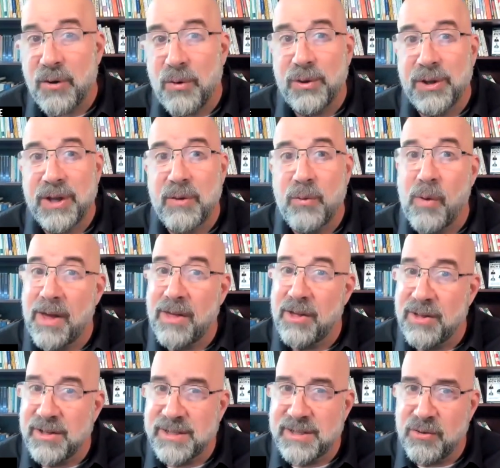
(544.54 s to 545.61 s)
only weather
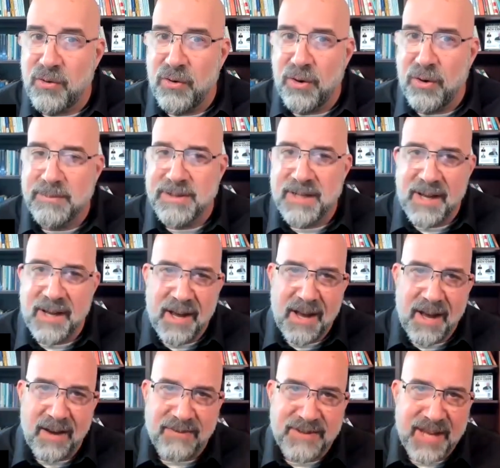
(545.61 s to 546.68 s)
the storms
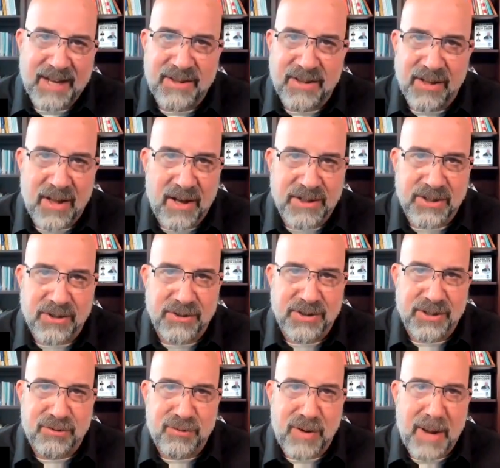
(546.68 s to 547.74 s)
of technological
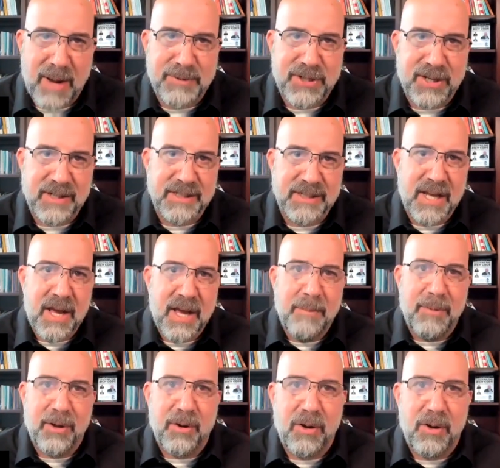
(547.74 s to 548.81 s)
disruptions,
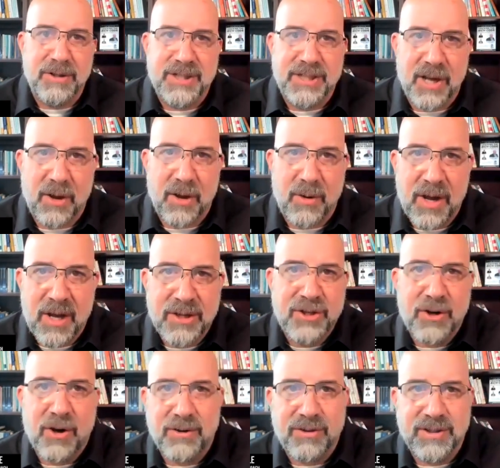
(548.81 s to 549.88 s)
but also
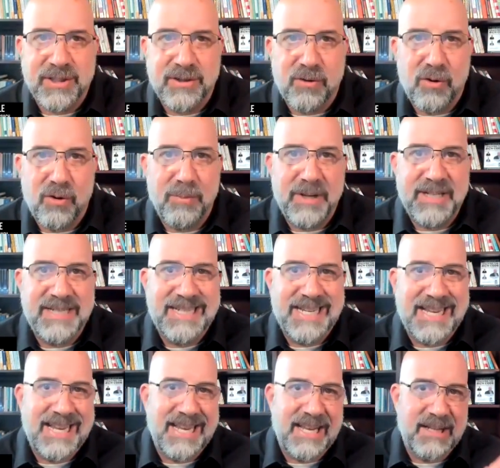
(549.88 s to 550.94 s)
chart the stormy
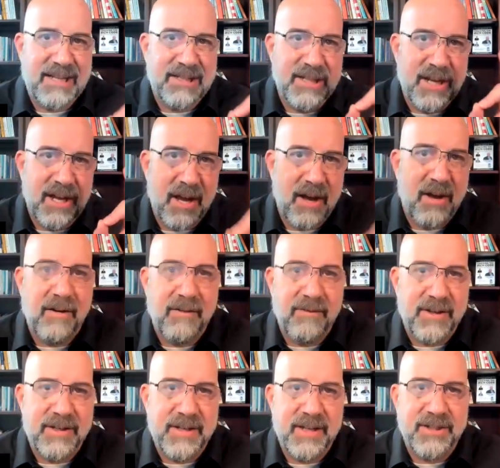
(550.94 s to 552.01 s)
seas of
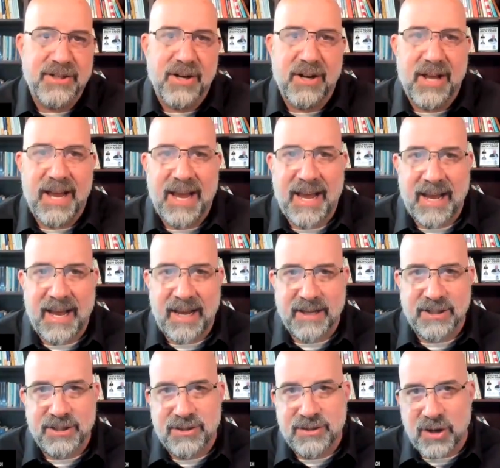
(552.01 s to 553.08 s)
the digital
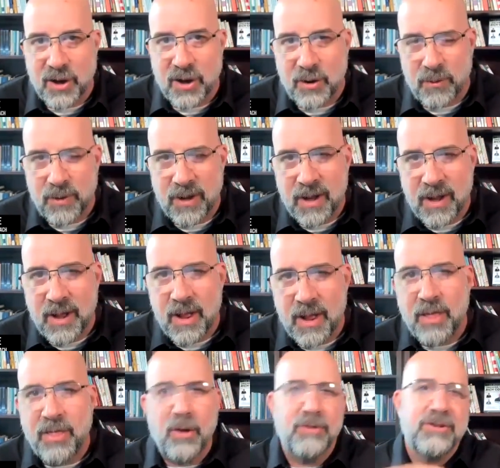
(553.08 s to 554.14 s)
age. So,
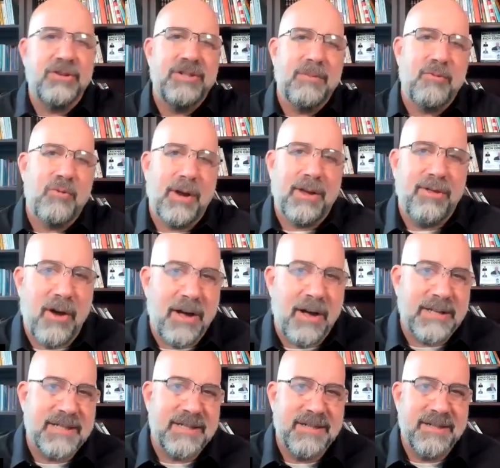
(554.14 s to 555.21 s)
those are some quick
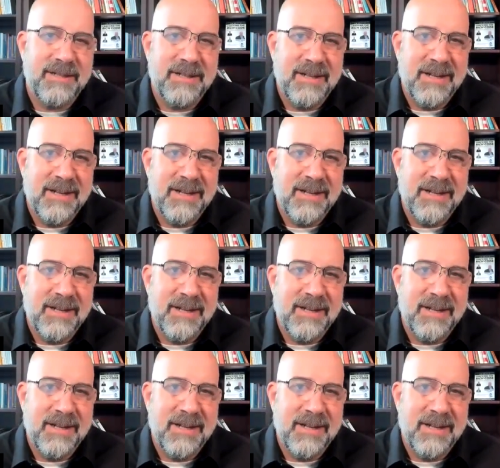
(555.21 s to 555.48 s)
thoughts